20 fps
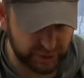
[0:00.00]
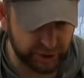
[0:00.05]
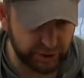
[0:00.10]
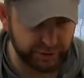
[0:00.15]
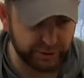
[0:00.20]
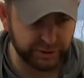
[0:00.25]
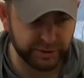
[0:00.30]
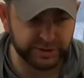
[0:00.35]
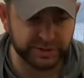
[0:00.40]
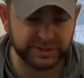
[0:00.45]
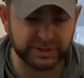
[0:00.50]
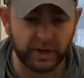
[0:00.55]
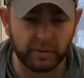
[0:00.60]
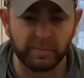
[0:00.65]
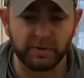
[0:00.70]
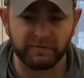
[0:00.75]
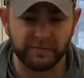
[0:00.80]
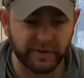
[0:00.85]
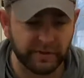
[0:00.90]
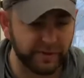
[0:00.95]
you some
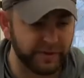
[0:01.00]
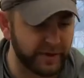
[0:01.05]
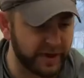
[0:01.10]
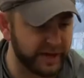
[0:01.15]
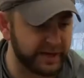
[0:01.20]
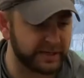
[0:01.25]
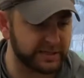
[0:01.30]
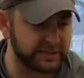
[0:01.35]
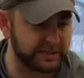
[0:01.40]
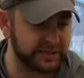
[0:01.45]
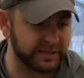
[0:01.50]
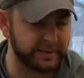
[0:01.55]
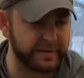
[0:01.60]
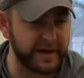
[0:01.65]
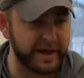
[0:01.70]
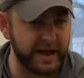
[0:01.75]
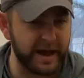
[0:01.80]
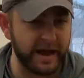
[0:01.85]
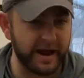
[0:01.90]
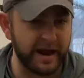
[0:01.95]
of the things
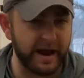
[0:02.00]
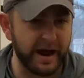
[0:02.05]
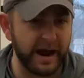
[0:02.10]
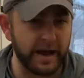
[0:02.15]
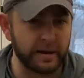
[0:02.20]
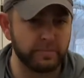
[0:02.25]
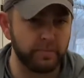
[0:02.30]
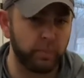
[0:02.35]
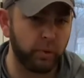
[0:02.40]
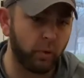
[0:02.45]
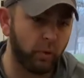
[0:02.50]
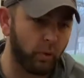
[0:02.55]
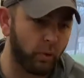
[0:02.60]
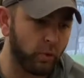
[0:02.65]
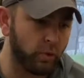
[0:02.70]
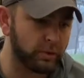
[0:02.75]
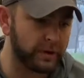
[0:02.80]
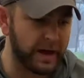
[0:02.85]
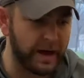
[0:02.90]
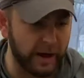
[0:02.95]
that I
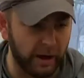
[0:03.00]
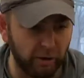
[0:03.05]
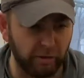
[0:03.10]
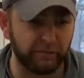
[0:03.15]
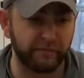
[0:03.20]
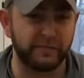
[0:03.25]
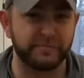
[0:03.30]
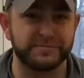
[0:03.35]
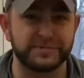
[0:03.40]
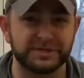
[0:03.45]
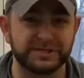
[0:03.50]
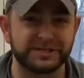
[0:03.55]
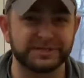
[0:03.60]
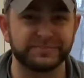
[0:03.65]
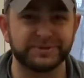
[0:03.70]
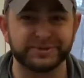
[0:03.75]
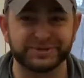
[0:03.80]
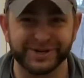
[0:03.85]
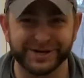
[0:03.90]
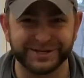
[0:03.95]
pulled out from Mrs.
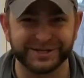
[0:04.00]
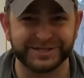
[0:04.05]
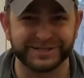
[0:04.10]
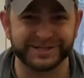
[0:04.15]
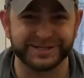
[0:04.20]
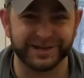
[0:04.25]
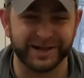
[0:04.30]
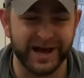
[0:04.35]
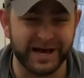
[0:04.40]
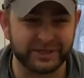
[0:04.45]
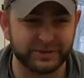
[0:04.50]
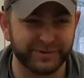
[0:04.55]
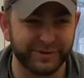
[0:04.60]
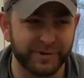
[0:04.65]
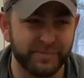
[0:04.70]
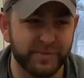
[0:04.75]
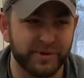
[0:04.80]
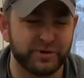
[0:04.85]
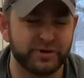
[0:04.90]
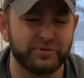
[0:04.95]
Petruska's
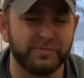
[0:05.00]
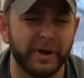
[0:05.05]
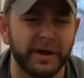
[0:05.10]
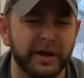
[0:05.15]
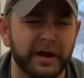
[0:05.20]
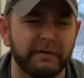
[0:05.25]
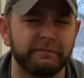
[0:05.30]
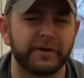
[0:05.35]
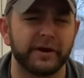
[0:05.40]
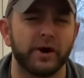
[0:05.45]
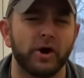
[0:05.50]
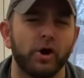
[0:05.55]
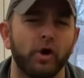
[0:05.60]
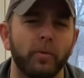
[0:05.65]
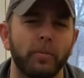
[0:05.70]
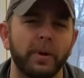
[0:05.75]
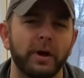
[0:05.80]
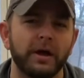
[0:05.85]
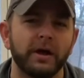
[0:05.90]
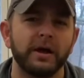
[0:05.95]
classroom that you might have at
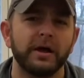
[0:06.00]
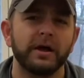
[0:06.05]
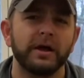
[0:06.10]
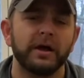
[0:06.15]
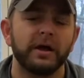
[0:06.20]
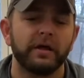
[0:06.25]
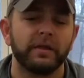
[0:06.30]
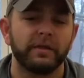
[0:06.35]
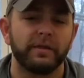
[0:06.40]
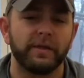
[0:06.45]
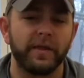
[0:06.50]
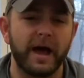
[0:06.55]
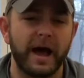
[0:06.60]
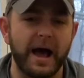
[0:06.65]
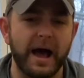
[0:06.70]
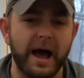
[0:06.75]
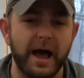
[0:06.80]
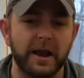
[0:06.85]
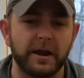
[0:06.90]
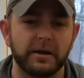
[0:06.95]
home
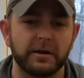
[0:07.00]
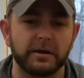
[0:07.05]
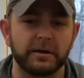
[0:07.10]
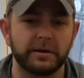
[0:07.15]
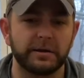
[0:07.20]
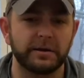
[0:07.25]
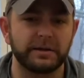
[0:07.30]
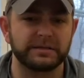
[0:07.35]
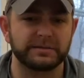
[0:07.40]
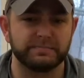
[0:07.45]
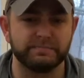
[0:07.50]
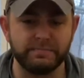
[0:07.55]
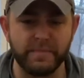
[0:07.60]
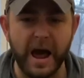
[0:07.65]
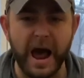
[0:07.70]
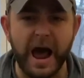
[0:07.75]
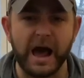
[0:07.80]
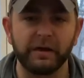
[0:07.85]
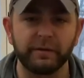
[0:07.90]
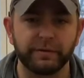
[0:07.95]
that is
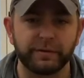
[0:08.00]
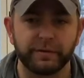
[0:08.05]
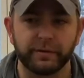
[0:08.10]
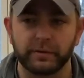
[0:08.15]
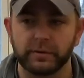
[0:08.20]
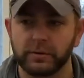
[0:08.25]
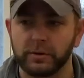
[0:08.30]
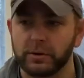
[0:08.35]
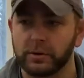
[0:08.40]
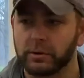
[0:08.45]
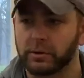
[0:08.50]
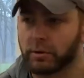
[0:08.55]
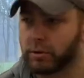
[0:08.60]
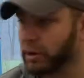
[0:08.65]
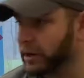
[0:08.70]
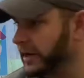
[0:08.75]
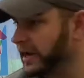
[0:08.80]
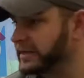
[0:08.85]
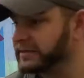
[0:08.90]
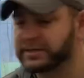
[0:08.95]
math
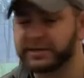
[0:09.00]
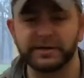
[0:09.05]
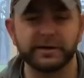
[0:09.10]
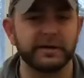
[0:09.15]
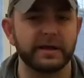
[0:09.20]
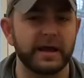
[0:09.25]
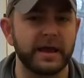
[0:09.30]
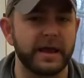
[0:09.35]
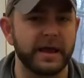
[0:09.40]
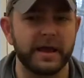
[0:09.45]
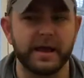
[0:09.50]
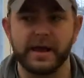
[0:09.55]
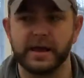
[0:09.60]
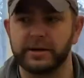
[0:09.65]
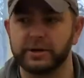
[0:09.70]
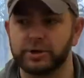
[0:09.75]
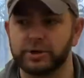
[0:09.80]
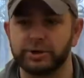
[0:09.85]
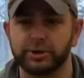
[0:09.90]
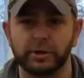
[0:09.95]
oriented
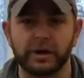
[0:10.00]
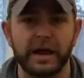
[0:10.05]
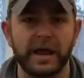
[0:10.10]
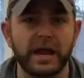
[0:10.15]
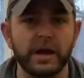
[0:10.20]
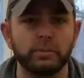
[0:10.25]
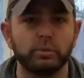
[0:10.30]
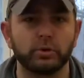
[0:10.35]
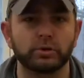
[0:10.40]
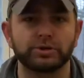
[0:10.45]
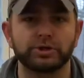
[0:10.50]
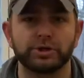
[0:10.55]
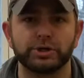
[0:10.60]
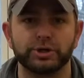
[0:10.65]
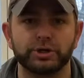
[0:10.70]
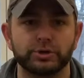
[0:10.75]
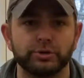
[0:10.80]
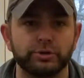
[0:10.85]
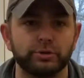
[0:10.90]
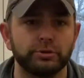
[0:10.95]
and you're able to
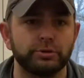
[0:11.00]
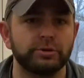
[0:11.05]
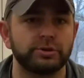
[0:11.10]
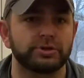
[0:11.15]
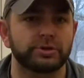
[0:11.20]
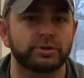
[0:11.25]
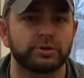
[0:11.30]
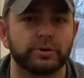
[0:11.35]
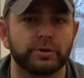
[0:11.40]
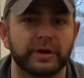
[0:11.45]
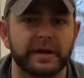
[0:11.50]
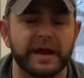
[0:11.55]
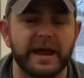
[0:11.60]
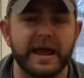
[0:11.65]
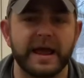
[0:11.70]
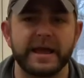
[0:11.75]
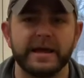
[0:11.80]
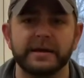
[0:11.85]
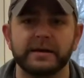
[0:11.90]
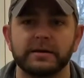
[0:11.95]
use,
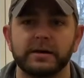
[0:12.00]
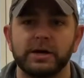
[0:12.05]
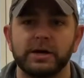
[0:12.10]
create,